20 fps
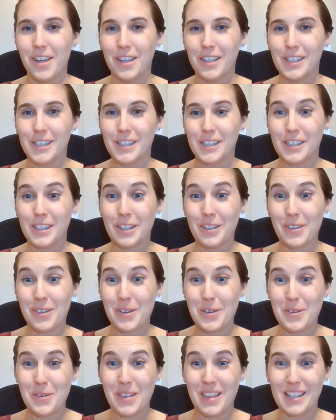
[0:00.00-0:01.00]

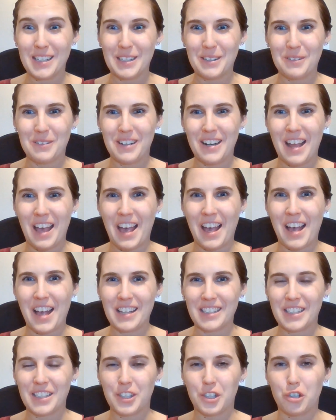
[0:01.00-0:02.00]
So this one
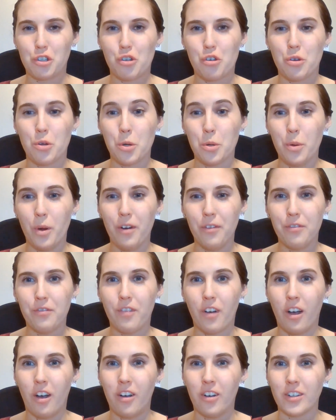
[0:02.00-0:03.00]
asks, true or
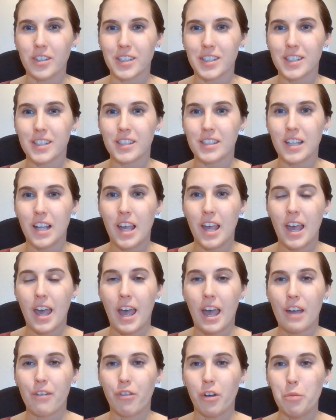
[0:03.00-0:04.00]
false?
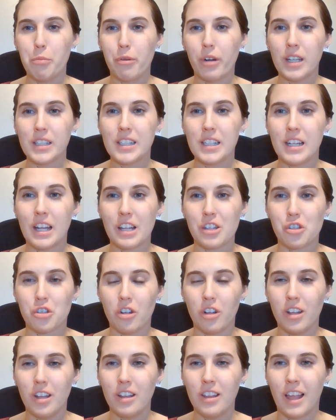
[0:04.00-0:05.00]
Every
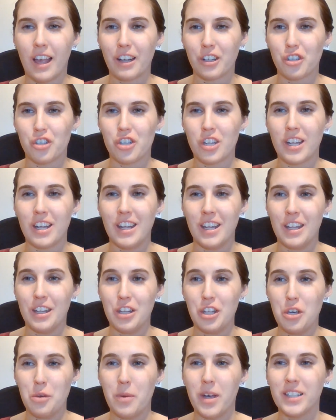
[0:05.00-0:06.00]
presidential election
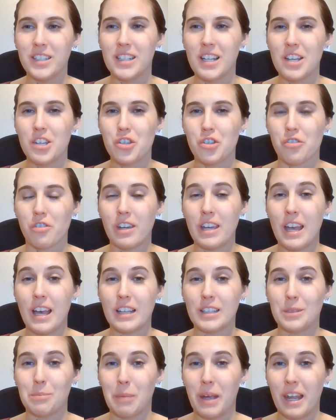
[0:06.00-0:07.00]
in U.S. history
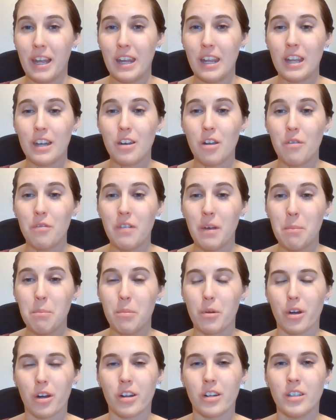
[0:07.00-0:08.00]
has been in
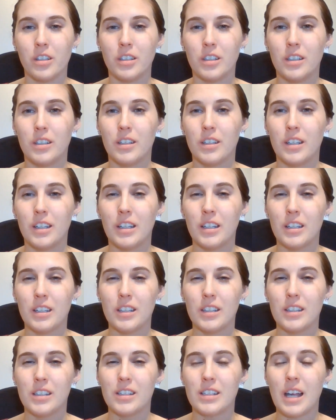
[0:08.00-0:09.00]
November.
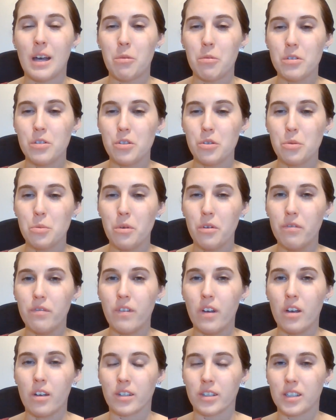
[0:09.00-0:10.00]
Is that one true or
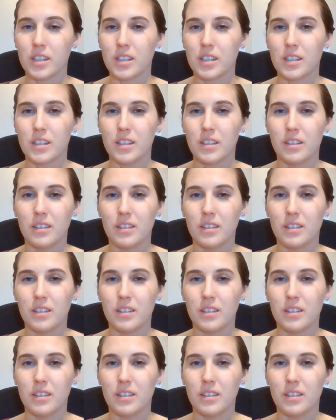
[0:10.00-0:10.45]
false?